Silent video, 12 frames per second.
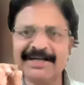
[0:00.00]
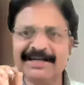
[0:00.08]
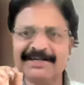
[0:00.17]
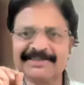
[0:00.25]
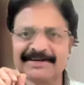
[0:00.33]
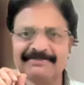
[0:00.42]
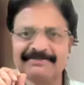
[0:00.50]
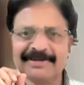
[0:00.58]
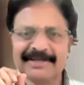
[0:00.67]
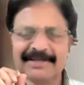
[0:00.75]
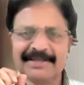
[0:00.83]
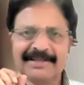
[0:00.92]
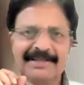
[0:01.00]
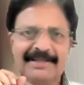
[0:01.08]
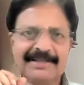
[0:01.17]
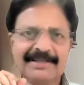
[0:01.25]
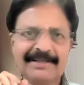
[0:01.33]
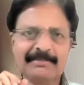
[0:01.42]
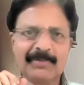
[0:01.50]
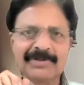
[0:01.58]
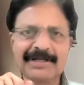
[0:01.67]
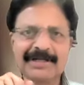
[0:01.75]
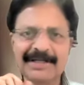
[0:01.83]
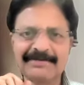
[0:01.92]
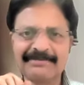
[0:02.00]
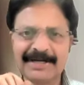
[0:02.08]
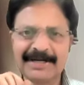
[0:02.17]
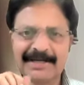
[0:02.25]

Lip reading: ending itself. Motor nerve